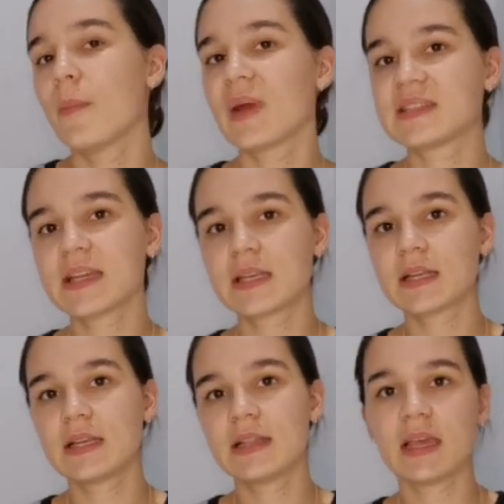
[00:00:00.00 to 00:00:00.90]
but
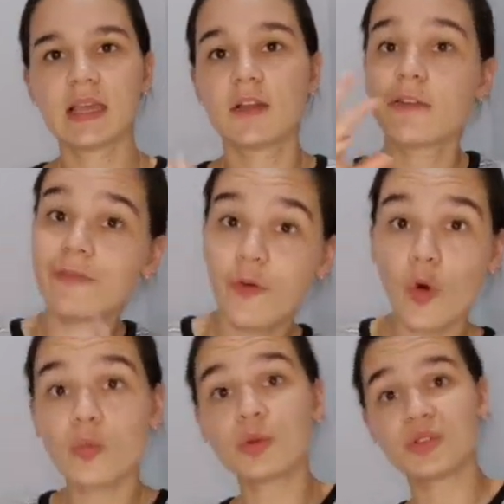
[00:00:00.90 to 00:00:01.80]
technically they're in a
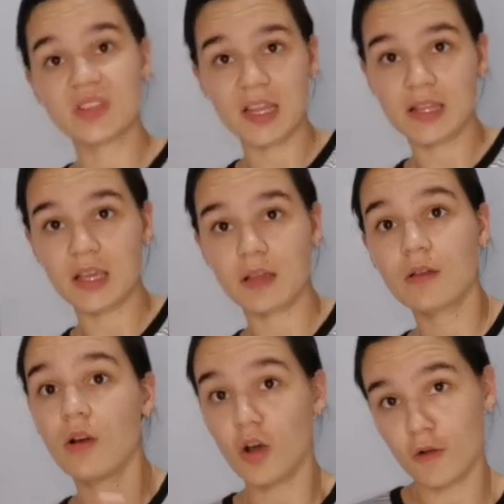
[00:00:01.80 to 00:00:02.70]
formal
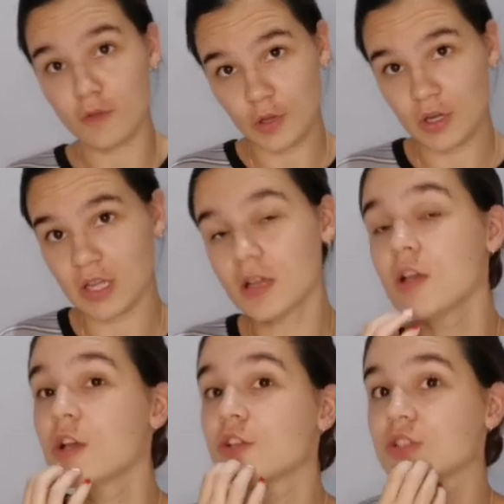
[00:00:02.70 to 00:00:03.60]
setting of learning.
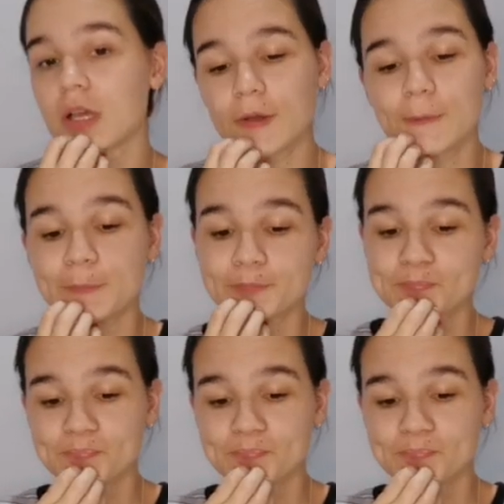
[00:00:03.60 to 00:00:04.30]
So